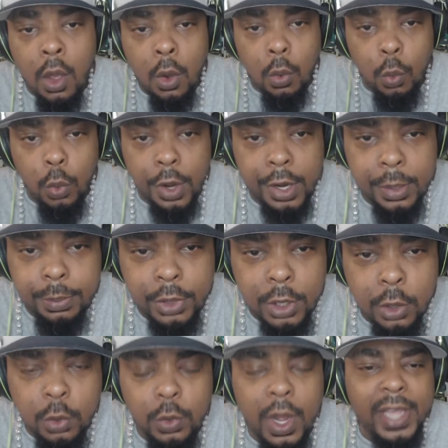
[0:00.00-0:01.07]
What up,
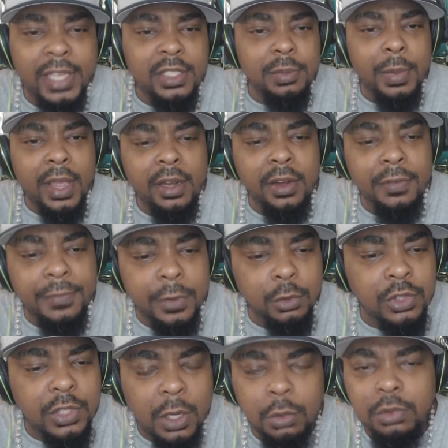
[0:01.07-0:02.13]
though? Heist Man Da Foe
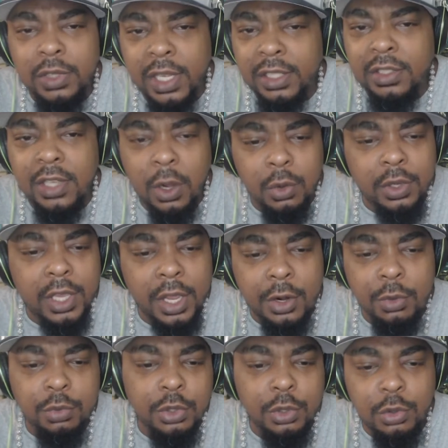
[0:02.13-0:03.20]
Talk That Talk
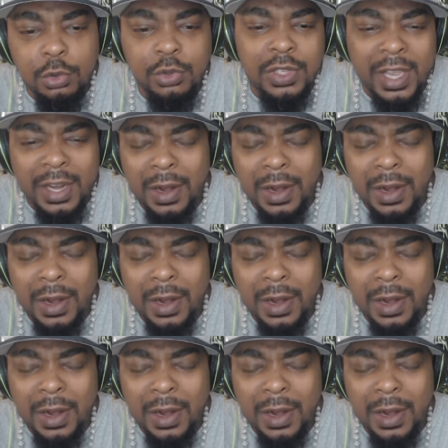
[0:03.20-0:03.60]
Ghetto News and